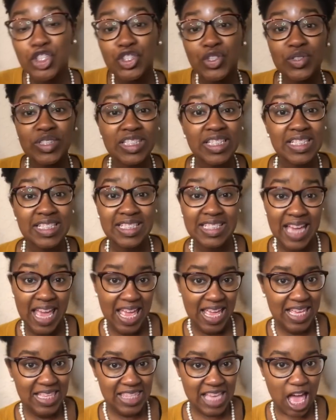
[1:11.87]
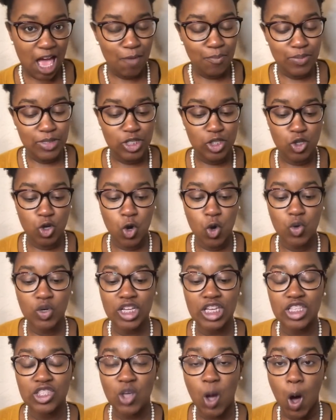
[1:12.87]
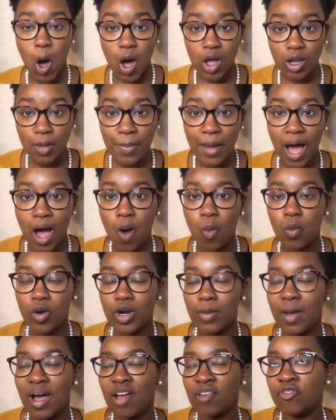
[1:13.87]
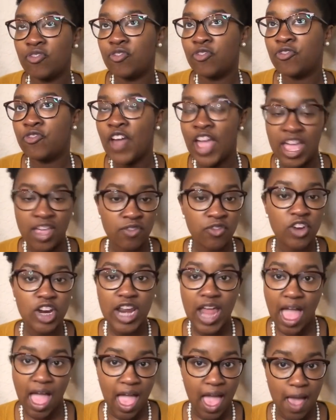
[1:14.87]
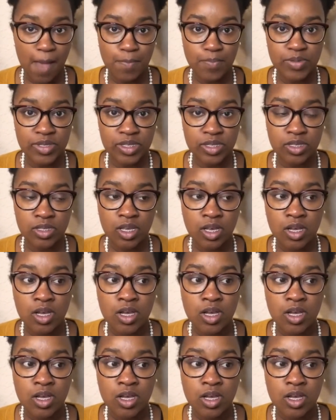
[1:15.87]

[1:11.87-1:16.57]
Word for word: So, today's episode is all about one of my favorite apps.